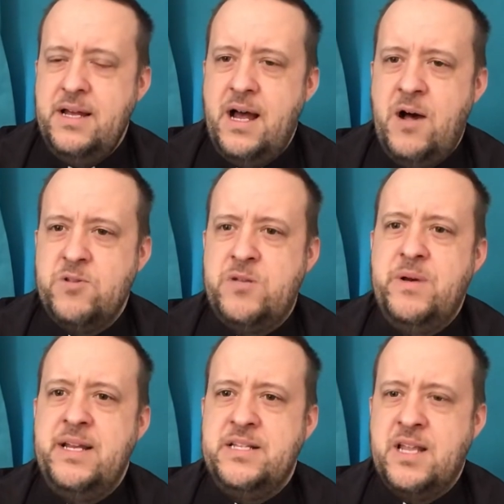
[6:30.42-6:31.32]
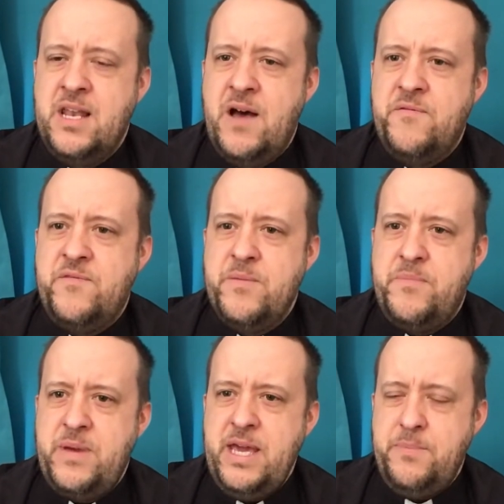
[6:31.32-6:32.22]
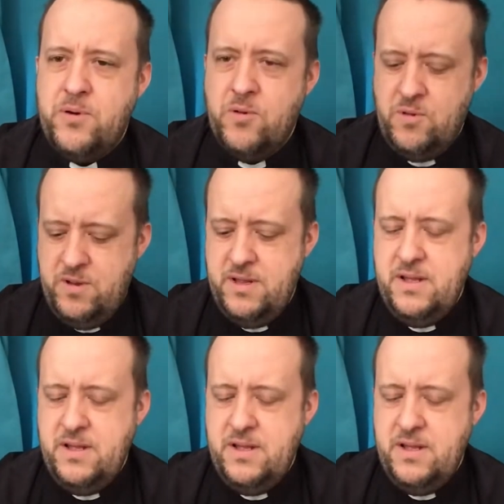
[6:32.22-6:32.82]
ultimately to love the people